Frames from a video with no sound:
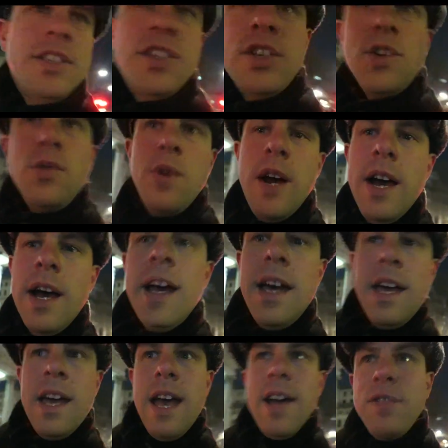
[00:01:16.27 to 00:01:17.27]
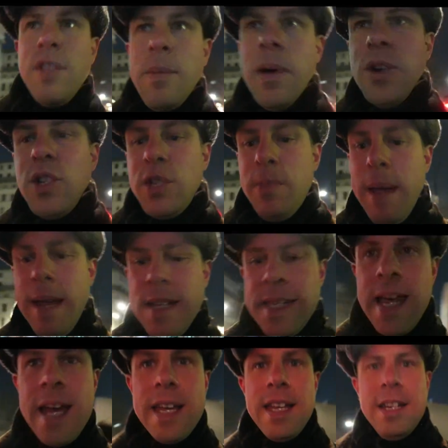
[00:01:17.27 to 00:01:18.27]
to have the most
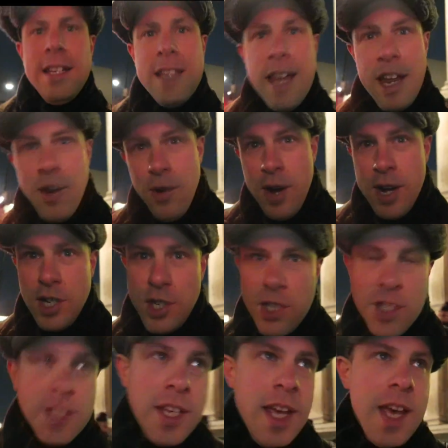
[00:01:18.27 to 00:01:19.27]
spectacular decorations.